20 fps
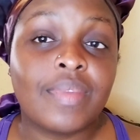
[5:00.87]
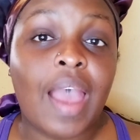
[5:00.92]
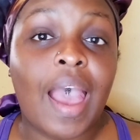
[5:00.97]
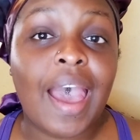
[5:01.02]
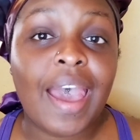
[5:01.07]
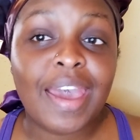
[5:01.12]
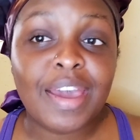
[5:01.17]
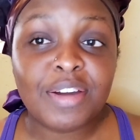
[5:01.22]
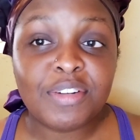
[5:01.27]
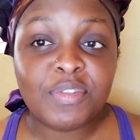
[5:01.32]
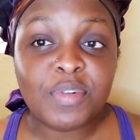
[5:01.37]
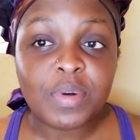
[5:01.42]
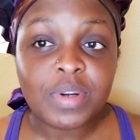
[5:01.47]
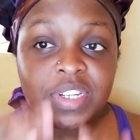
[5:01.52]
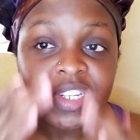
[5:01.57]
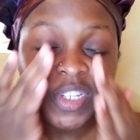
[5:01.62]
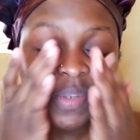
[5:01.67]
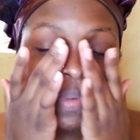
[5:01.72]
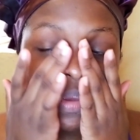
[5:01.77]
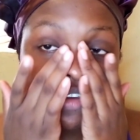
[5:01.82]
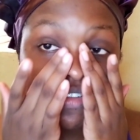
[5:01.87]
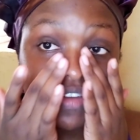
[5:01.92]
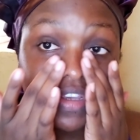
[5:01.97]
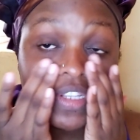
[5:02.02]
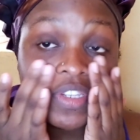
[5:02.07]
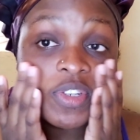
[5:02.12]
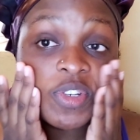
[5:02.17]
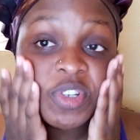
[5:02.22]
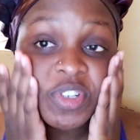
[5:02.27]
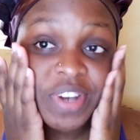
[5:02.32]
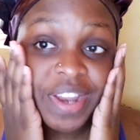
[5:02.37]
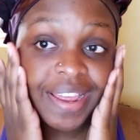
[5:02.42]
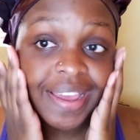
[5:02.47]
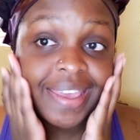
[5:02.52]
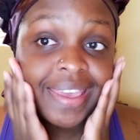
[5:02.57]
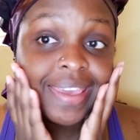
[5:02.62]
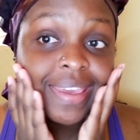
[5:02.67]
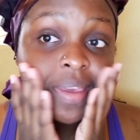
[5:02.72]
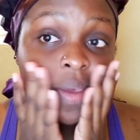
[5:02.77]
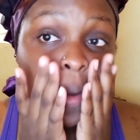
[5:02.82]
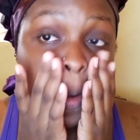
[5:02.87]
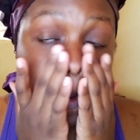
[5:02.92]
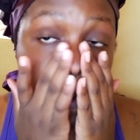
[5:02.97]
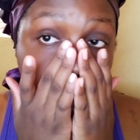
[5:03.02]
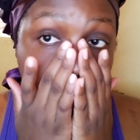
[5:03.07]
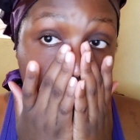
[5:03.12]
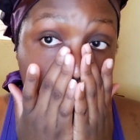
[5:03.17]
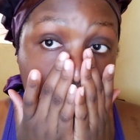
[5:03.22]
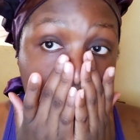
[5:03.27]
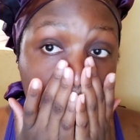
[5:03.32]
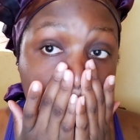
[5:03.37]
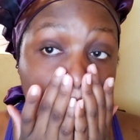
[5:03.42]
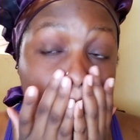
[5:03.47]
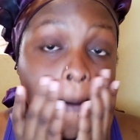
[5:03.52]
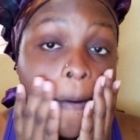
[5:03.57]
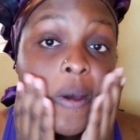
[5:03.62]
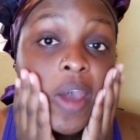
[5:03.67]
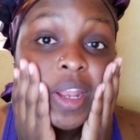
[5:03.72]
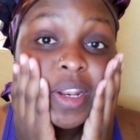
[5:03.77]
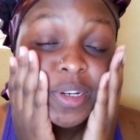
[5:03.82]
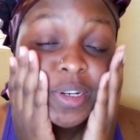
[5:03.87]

I have washed my face dry, and